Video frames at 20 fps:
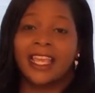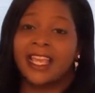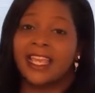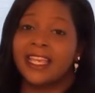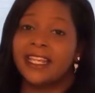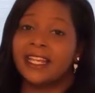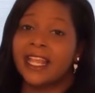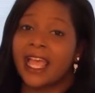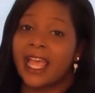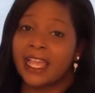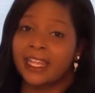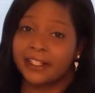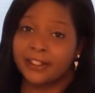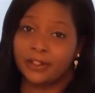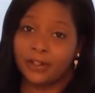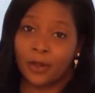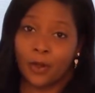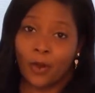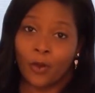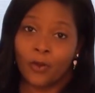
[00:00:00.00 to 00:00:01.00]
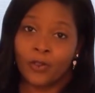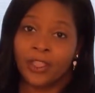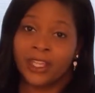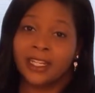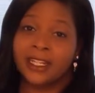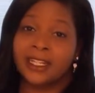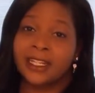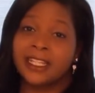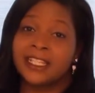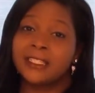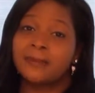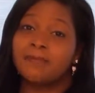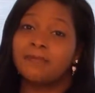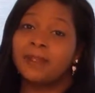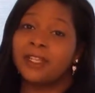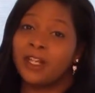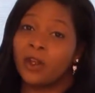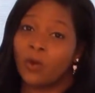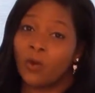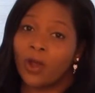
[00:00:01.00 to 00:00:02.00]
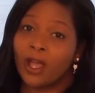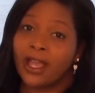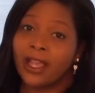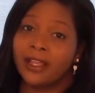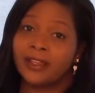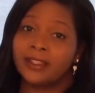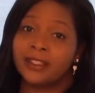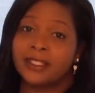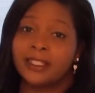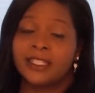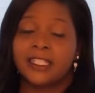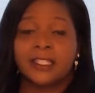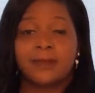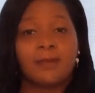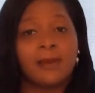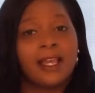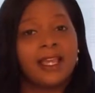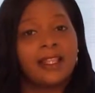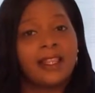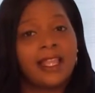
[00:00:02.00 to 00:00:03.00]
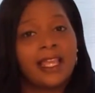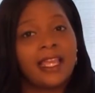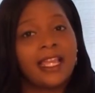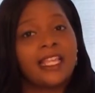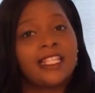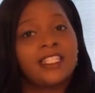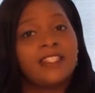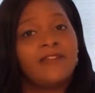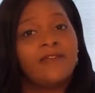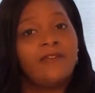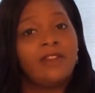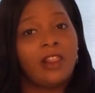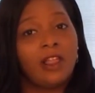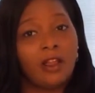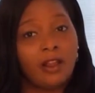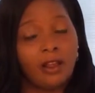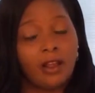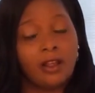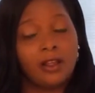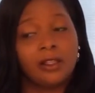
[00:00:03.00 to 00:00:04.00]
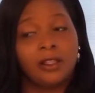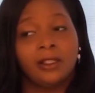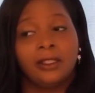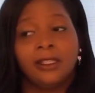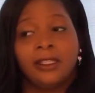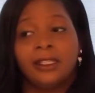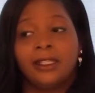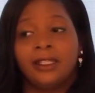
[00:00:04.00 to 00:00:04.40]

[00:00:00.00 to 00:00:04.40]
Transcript: and I know that it has been a while since my last vlog.